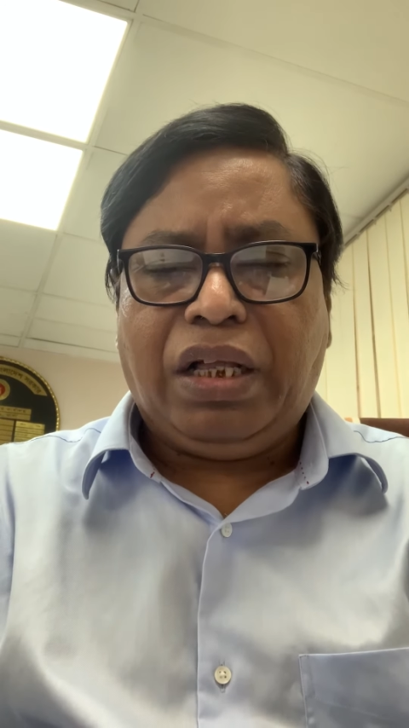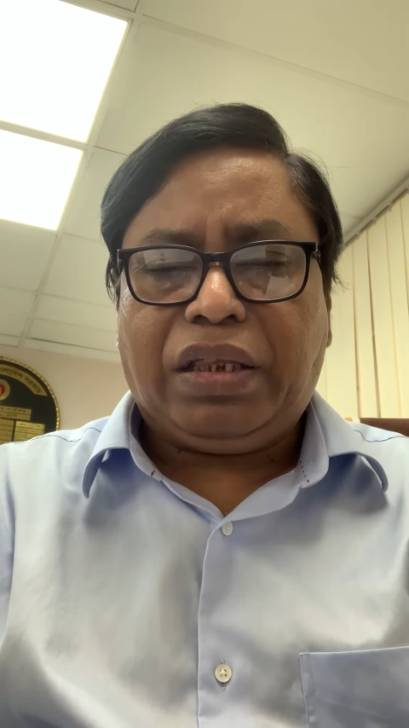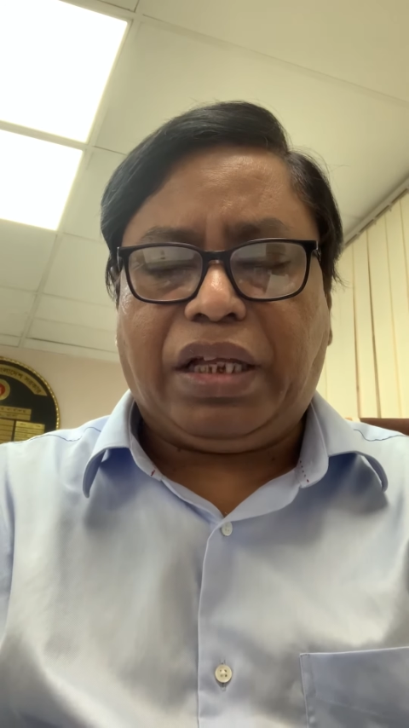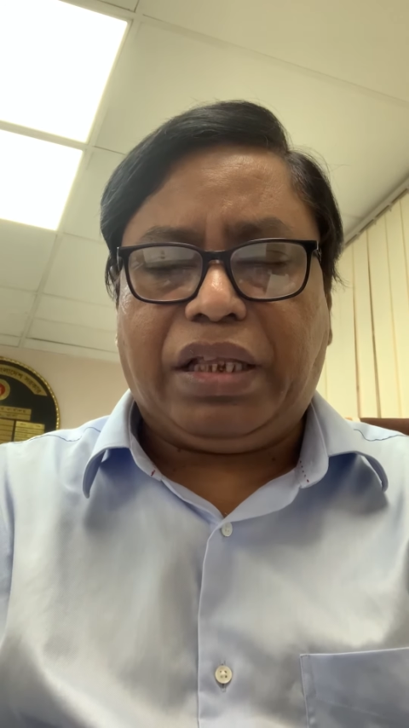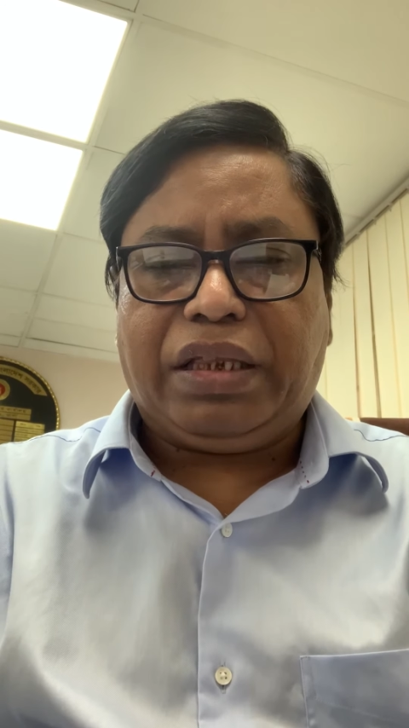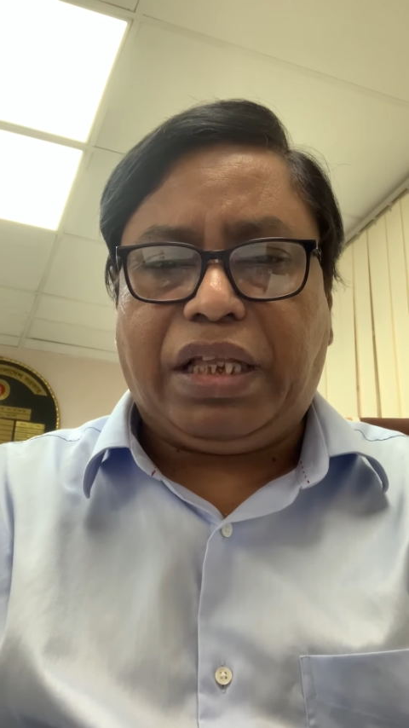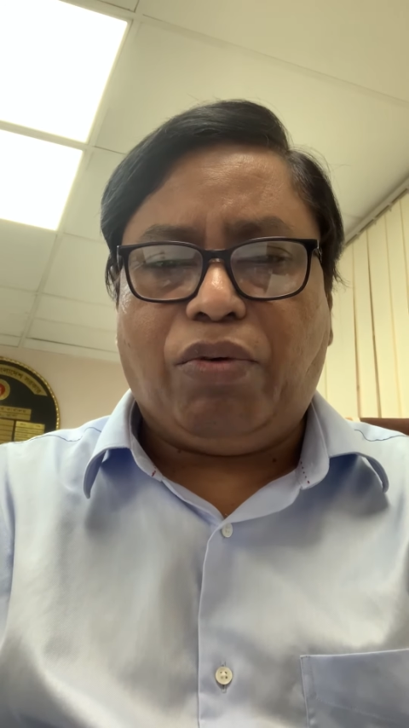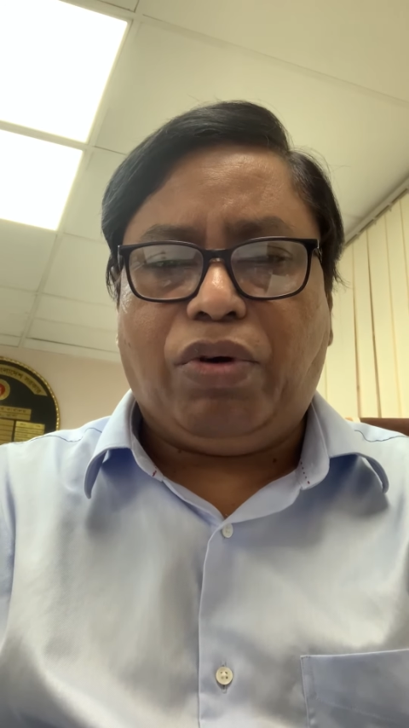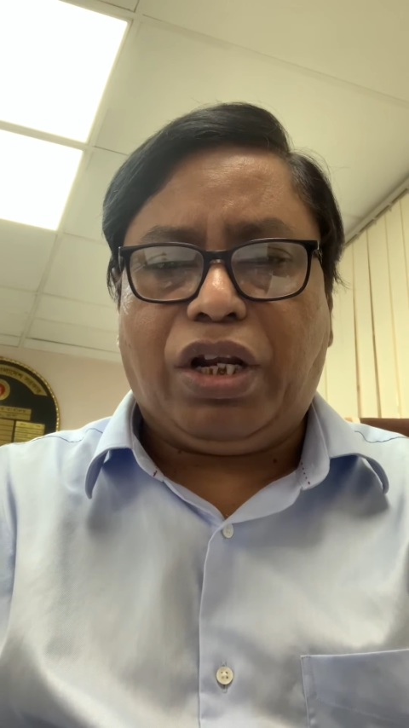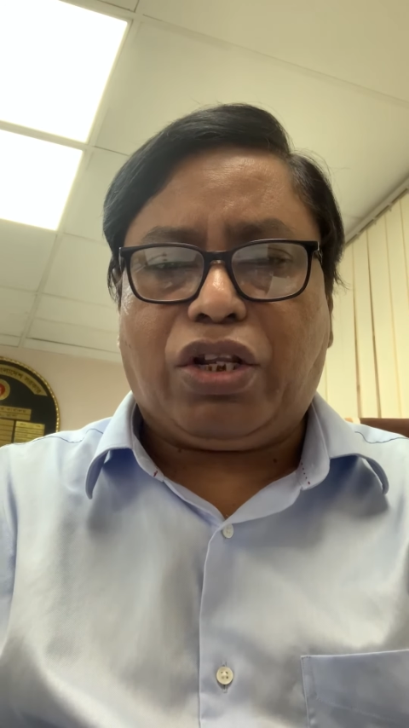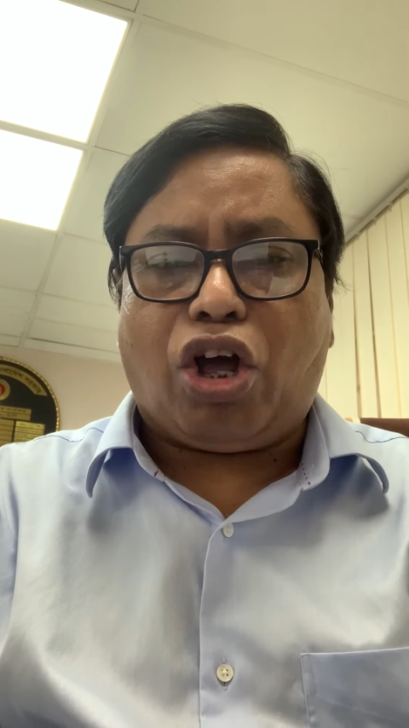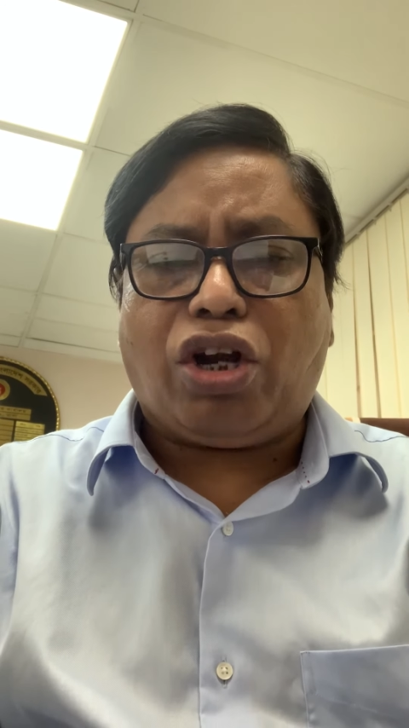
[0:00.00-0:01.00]
then they
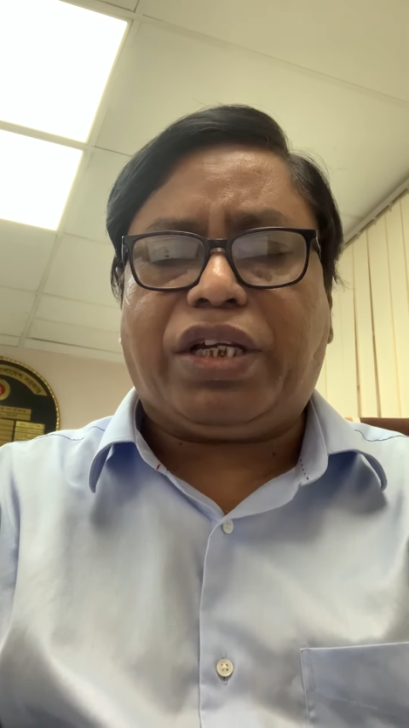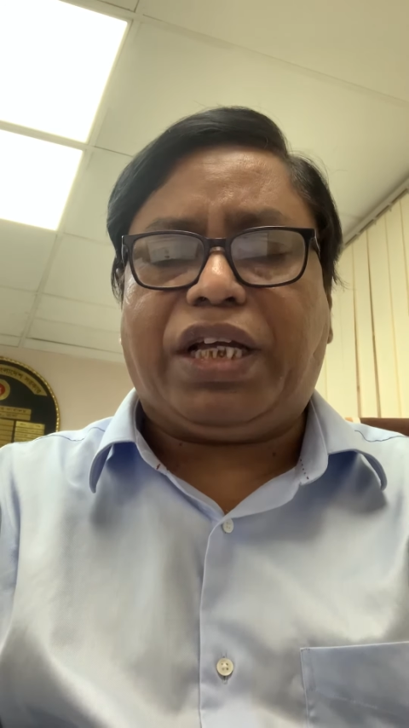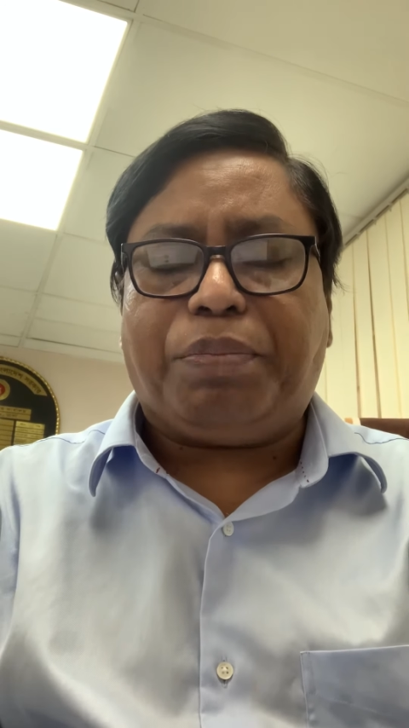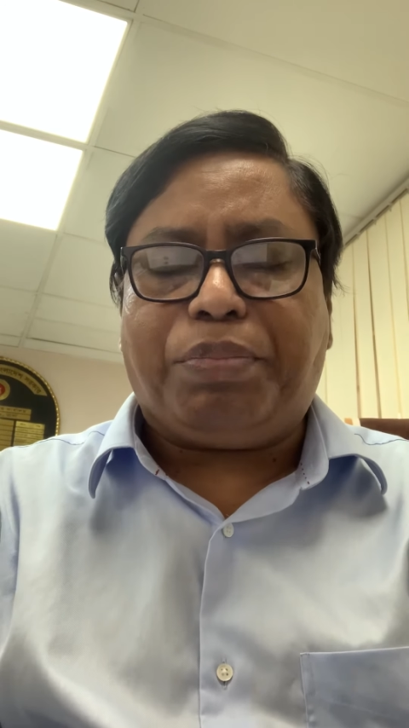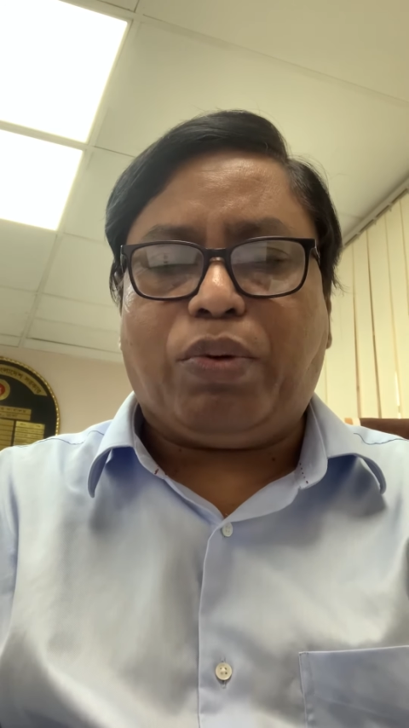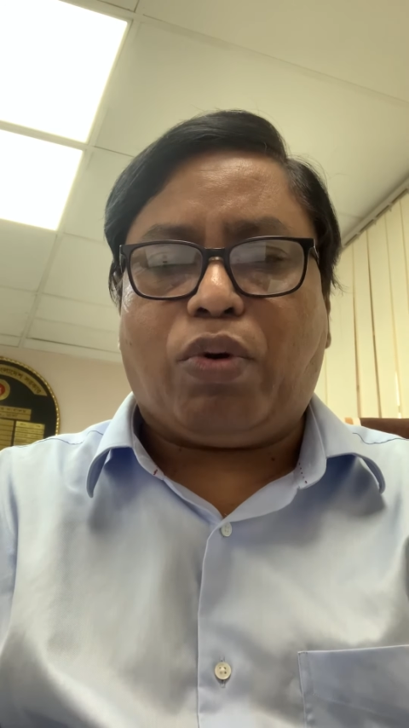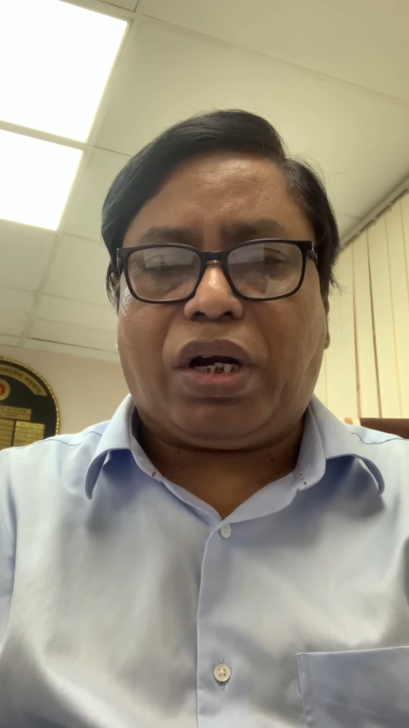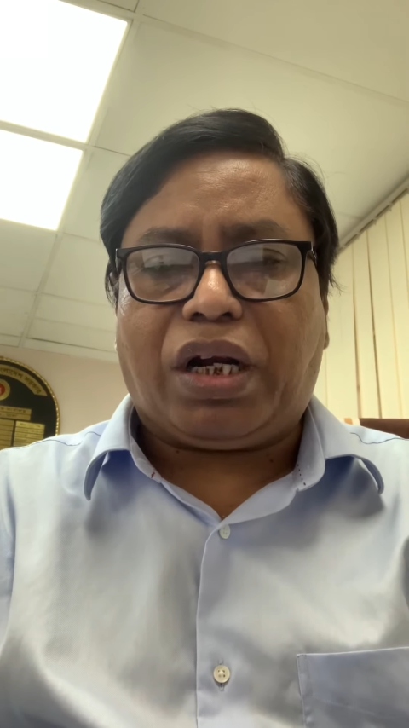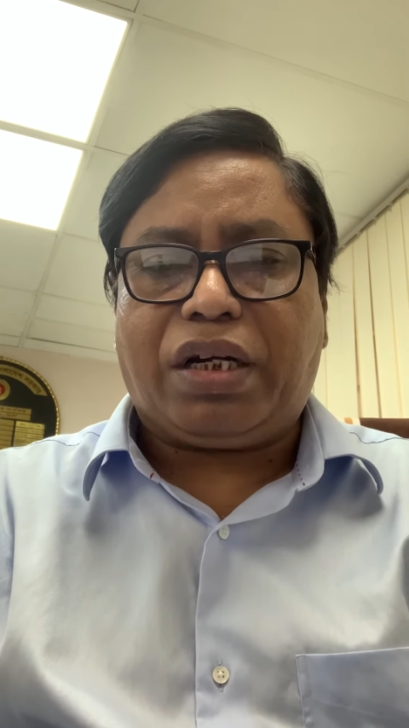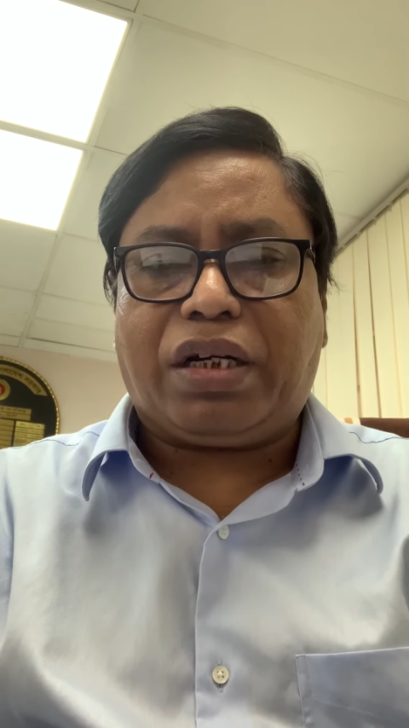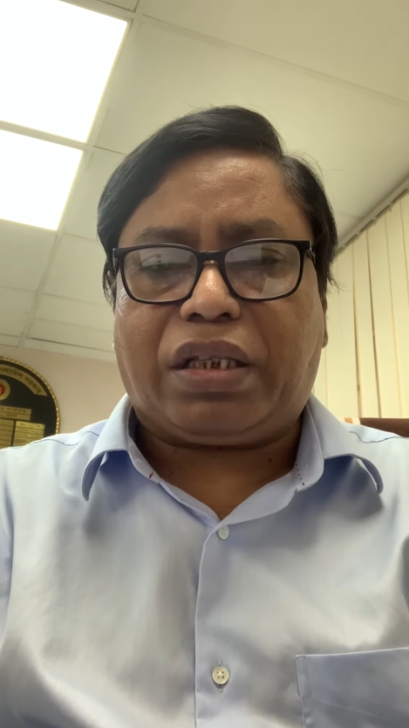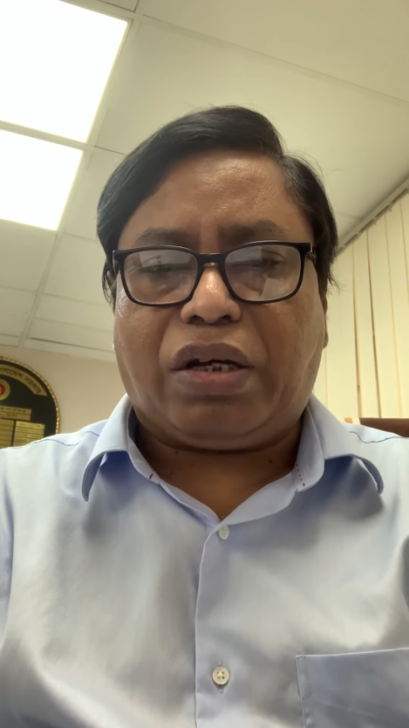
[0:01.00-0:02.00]
will not give me
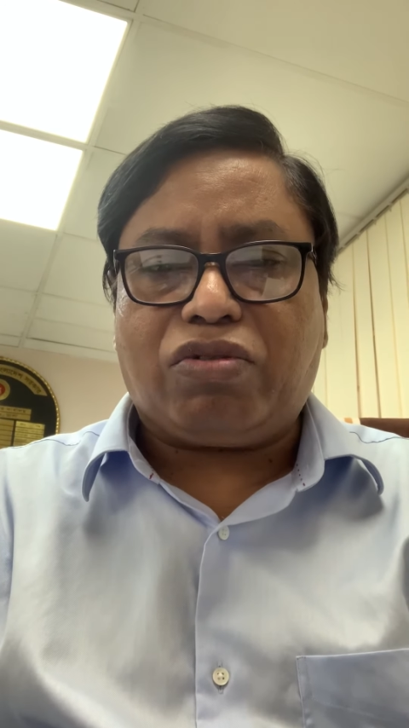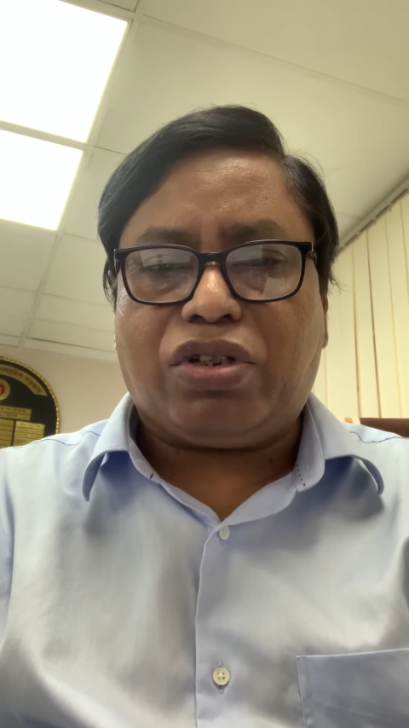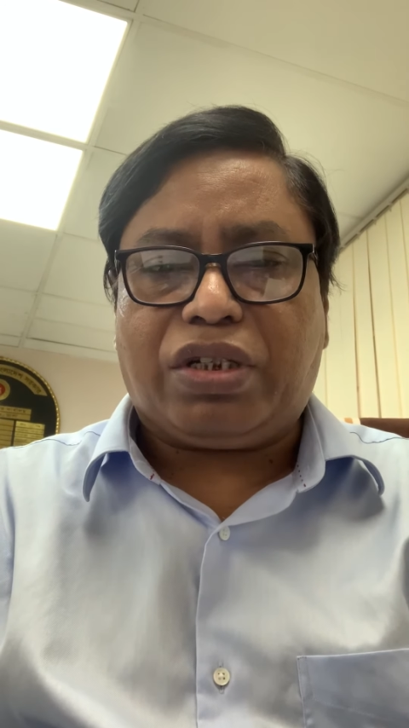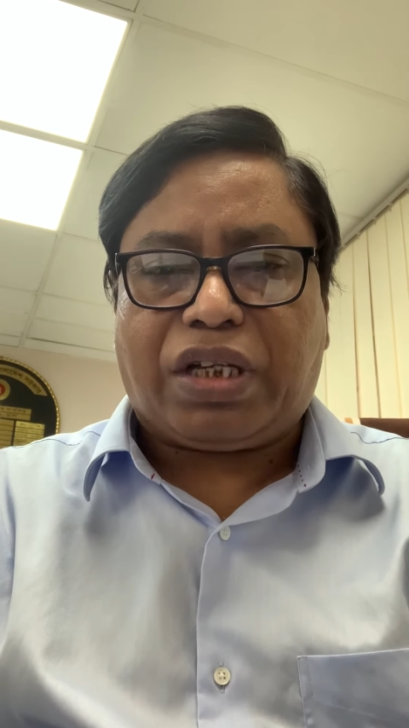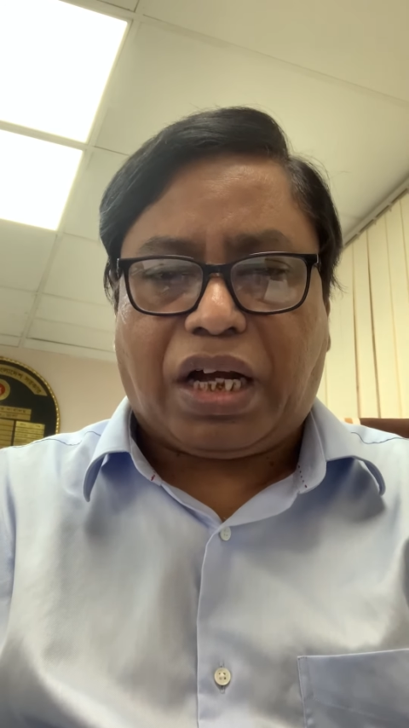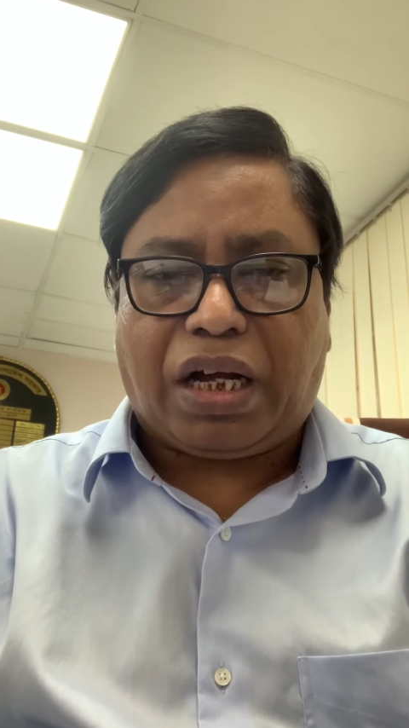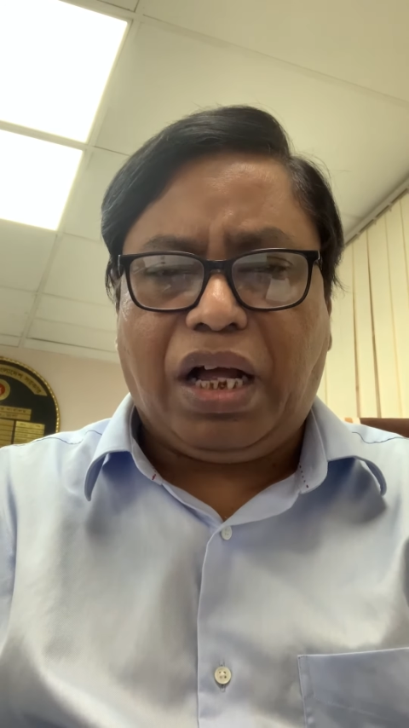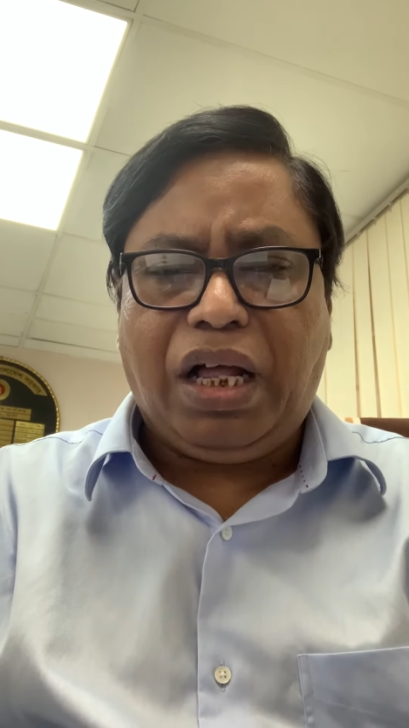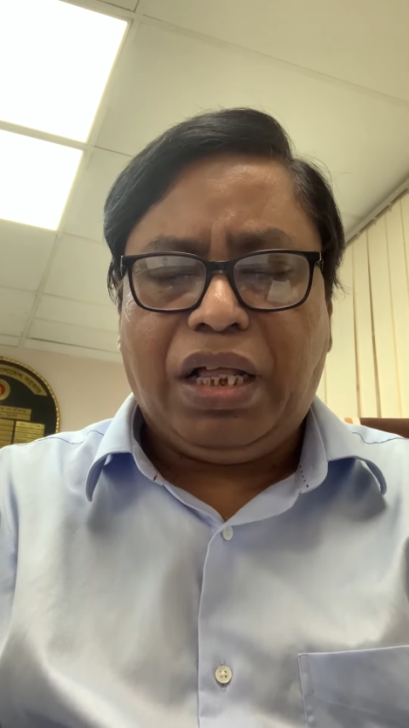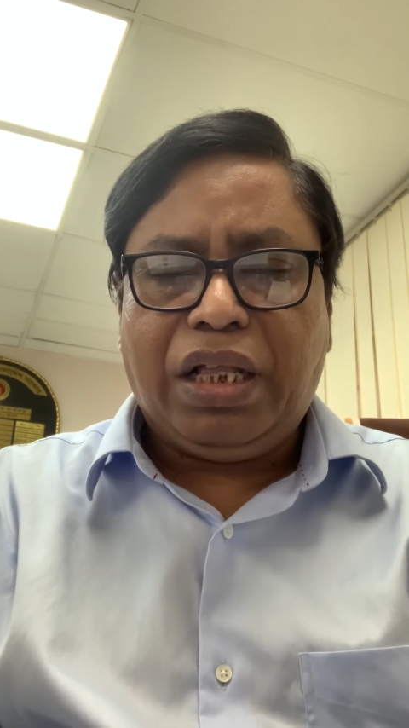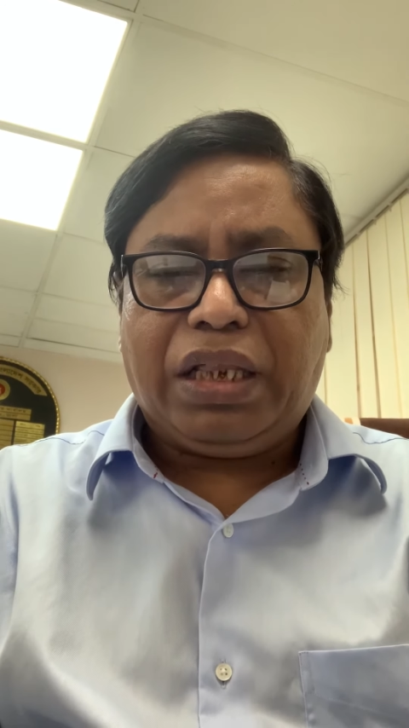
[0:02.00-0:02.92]
100,000 taka,